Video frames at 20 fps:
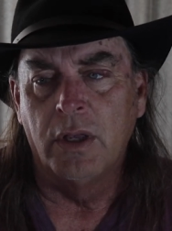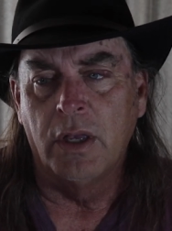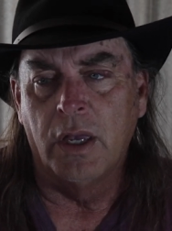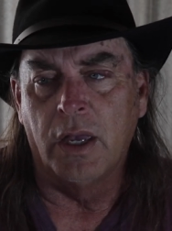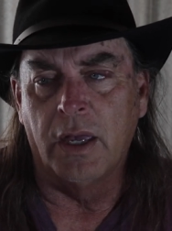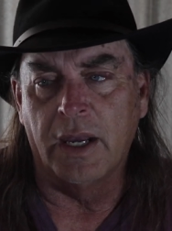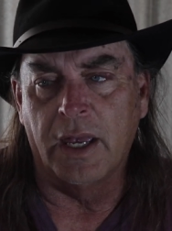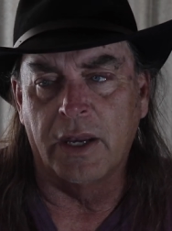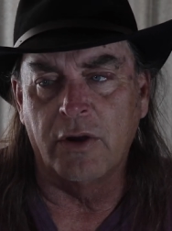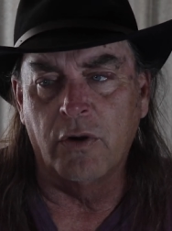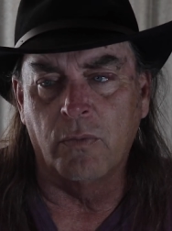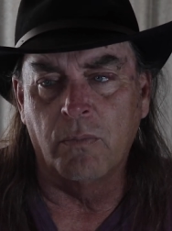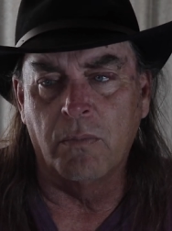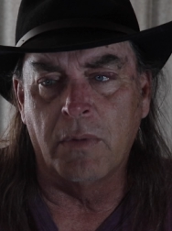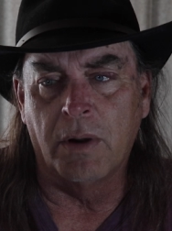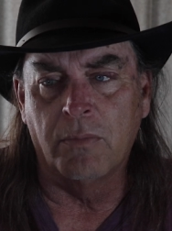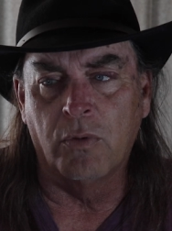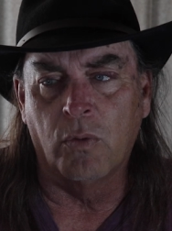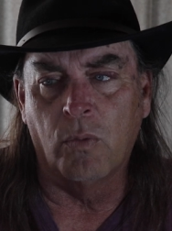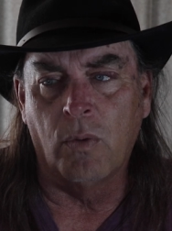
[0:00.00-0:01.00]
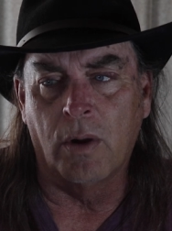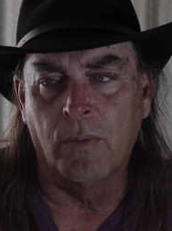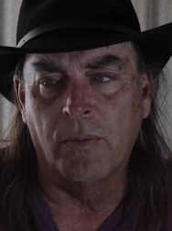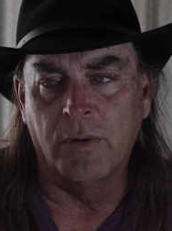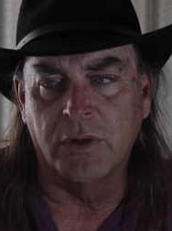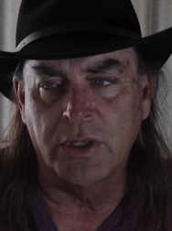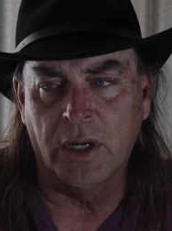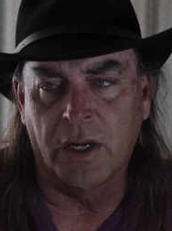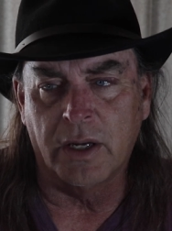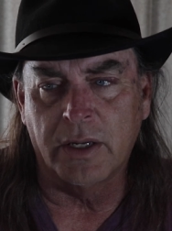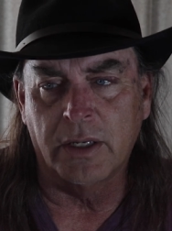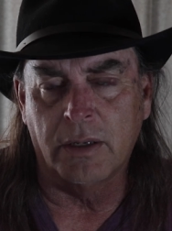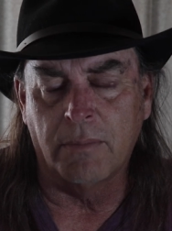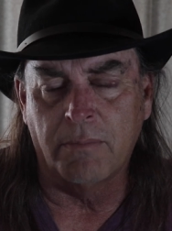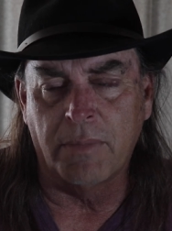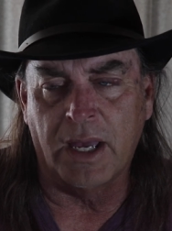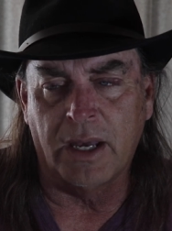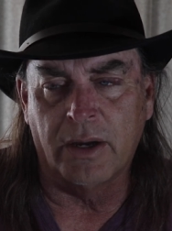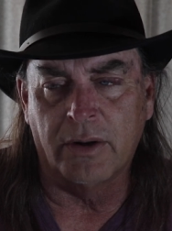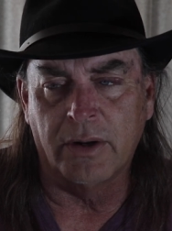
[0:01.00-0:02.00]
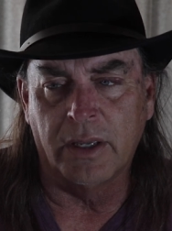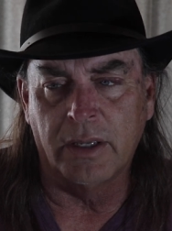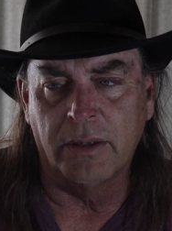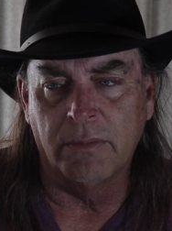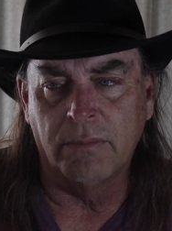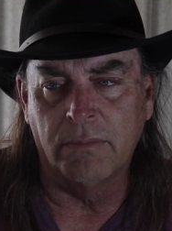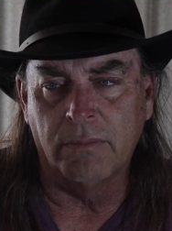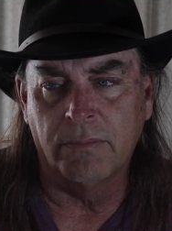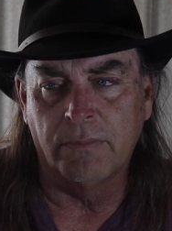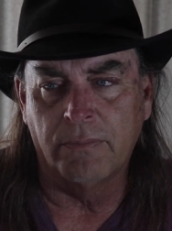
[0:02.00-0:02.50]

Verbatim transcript: And I don't remember why we were talking about it